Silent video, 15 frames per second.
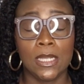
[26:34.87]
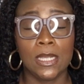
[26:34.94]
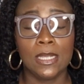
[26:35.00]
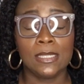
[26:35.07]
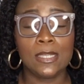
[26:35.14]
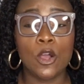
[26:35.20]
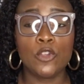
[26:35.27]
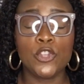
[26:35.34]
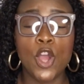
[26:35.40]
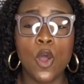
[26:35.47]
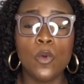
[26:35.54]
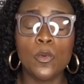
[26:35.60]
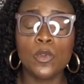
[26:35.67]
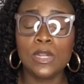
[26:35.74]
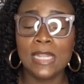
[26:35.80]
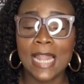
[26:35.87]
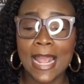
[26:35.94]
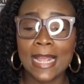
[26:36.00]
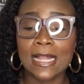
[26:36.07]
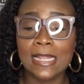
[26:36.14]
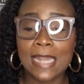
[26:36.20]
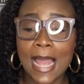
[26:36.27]
So don't
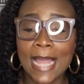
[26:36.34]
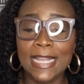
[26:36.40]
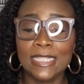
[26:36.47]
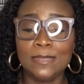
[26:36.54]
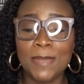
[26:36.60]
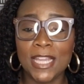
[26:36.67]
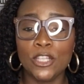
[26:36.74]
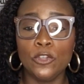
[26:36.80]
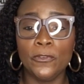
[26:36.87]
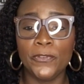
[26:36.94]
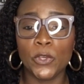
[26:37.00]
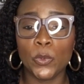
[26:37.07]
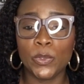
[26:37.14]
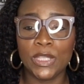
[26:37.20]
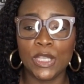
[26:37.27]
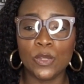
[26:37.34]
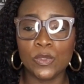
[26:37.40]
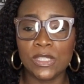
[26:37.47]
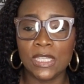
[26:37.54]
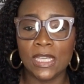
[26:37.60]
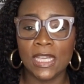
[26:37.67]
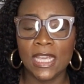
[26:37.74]
let clients make you feel
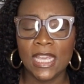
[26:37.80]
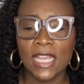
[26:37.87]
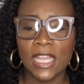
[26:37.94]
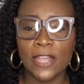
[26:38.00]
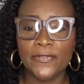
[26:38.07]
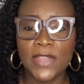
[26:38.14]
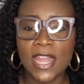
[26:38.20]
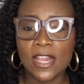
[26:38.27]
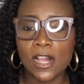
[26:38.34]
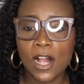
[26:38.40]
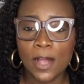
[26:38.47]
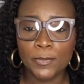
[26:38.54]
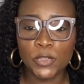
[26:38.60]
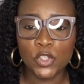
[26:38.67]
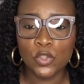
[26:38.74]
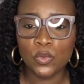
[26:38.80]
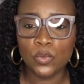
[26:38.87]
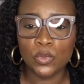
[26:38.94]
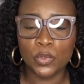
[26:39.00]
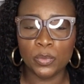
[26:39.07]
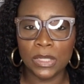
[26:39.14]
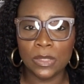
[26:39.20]
guilty if they come to you
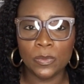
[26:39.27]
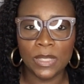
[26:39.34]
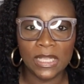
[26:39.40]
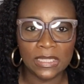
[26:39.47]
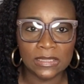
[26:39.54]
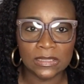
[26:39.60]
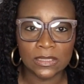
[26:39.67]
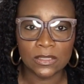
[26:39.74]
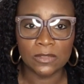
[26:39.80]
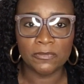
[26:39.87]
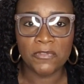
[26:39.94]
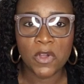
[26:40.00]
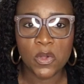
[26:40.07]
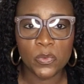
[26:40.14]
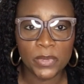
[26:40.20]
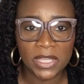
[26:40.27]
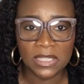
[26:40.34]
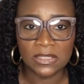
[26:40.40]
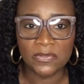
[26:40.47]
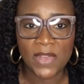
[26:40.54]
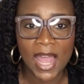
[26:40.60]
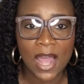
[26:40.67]
3 weeks, 4 weeks,
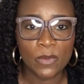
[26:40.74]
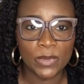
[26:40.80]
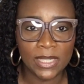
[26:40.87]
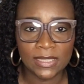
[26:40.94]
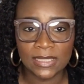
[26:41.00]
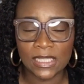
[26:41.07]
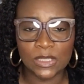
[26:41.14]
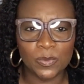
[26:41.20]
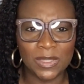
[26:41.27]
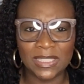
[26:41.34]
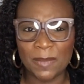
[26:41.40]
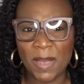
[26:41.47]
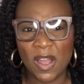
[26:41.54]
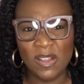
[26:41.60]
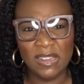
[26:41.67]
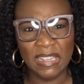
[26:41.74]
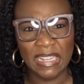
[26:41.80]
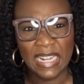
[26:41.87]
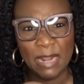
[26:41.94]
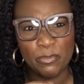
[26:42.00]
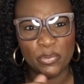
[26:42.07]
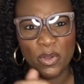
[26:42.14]
5 weeks, 6 weeks. Talking about, oh, look at,
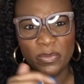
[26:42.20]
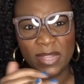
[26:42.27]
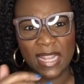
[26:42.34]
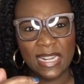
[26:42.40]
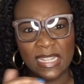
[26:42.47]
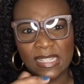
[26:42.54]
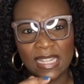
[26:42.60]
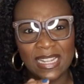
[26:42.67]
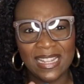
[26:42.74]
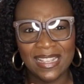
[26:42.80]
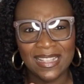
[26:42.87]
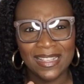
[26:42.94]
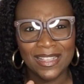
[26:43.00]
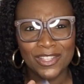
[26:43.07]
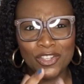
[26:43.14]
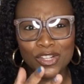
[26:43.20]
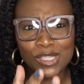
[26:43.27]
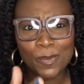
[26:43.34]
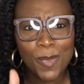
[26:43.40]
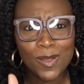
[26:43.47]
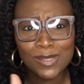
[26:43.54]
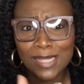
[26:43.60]
they broke, they just did it. You're
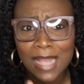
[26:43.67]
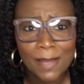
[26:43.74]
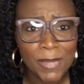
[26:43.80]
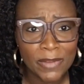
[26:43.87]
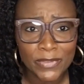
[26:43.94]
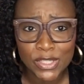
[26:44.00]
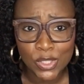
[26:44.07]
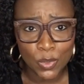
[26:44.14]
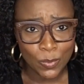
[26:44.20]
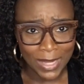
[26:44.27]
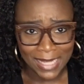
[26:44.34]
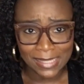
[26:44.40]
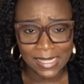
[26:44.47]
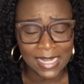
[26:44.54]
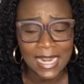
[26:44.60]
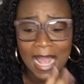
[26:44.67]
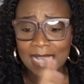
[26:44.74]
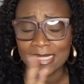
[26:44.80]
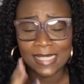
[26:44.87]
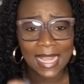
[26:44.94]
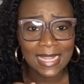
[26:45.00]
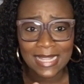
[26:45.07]
supposed to come every 2 weeks. And I
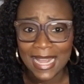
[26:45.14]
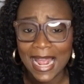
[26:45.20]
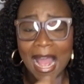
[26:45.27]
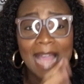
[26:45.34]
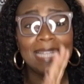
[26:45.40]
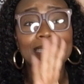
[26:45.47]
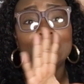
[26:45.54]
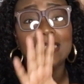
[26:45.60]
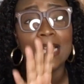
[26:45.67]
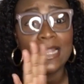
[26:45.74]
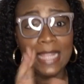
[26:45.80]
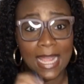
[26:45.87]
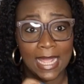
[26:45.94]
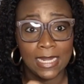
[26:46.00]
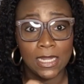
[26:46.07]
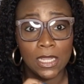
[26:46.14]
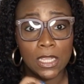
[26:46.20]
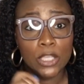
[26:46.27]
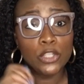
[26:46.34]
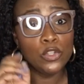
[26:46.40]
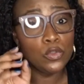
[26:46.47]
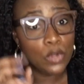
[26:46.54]
say that.
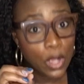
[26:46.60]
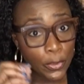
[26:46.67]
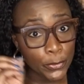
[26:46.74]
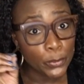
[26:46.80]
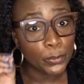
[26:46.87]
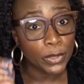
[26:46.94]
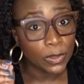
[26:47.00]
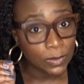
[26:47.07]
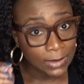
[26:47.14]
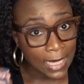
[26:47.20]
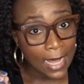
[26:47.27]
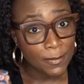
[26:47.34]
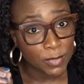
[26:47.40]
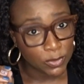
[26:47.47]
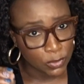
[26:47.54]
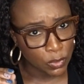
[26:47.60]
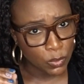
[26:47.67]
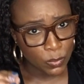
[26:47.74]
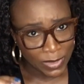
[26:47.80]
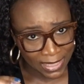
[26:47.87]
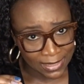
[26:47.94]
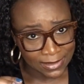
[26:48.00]
You know the real time is 2
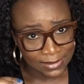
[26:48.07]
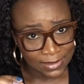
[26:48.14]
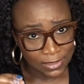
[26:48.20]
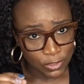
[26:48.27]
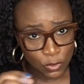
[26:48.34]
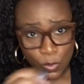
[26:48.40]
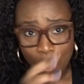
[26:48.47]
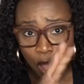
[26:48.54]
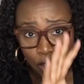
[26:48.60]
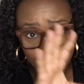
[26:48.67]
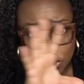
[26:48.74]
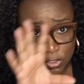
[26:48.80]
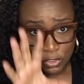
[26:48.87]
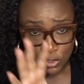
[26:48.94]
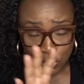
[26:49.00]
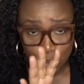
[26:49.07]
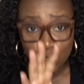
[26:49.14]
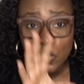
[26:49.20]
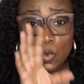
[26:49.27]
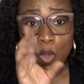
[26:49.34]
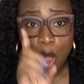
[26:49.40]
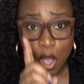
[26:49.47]
weeks. You all
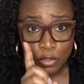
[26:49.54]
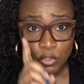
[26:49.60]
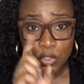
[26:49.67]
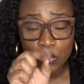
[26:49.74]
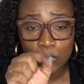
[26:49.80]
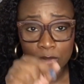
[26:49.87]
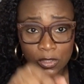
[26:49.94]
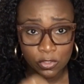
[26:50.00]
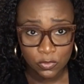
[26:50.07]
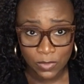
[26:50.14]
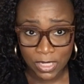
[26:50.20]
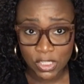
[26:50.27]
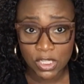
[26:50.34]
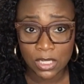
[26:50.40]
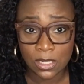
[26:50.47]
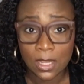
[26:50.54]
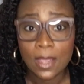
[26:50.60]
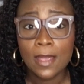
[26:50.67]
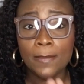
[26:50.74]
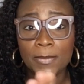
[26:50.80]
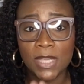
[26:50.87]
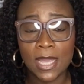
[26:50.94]
choose to stretch it
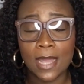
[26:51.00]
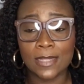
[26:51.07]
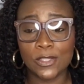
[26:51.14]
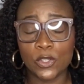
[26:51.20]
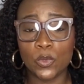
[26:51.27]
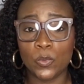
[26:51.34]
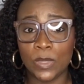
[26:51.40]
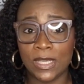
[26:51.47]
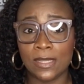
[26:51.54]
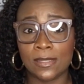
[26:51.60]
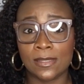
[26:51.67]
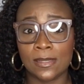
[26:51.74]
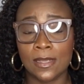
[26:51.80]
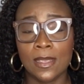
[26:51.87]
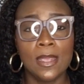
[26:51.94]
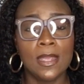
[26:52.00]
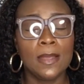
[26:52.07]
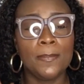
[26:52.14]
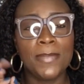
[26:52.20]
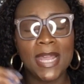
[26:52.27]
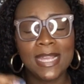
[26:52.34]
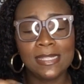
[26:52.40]
beyond 2 weeks.
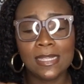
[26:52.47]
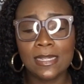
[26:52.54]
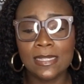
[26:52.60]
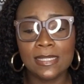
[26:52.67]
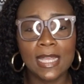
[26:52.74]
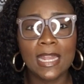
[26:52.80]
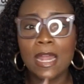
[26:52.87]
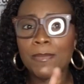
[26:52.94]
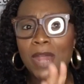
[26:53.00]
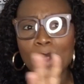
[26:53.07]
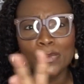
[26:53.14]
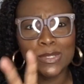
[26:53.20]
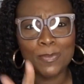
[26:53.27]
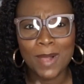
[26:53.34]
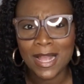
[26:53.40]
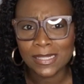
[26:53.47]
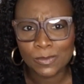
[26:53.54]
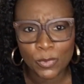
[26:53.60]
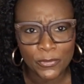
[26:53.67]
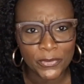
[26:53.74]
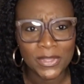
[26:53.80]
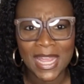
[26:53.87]
Basically saying, I'm not responsible
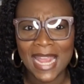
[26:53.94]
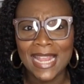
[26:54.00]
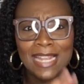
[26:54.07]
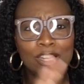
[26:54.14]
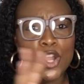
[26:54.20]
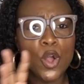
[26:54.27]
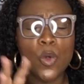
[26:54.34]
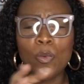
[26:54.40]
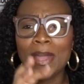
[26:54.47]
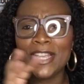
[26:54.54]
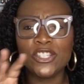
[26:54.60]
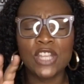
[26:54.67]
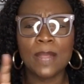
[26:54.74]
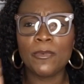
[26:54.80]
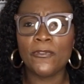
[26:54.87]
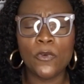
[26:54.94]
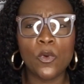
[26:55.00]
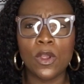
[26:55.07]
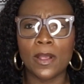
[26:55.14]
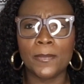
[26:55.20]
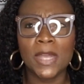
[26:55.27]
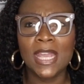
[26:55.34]
for that in no way, shape, or
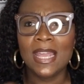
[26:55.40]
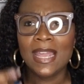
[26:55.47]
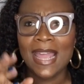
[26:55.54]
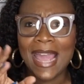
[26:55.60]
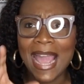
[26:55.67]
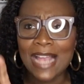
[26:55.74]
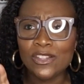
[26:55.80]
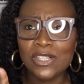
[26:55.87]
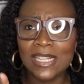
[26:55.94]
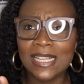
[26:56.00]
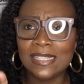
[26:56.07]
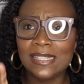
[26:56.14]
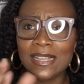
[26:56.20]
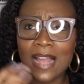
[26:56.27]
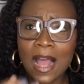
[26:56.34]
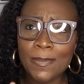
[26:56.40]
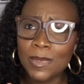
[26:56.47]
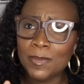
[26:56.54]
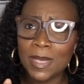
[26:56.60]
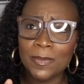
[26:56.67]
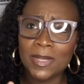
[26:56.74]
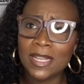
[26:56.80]
form. Actually, it's a
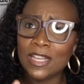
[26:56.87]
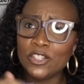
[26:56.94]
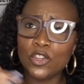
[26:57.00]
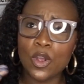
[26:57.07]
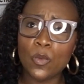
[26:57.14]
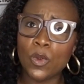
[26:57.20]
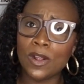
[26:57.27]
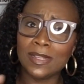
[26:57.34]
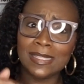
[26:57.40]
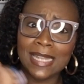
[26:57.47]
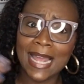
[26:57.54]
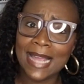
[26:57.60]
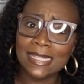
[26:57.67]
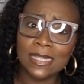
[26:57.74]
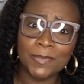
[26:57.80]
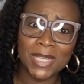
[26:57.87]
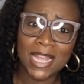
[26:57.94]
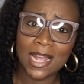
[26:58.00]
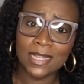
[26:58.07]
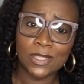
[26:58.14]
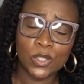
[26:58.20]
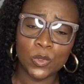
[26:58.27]
compliment because your work is lasting
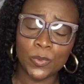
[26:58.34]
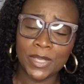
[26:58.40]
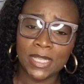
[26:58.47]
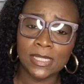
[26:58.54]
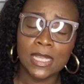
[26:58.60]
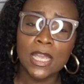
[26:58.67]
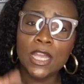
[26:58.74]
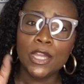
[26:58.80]
beyond 2 weeks.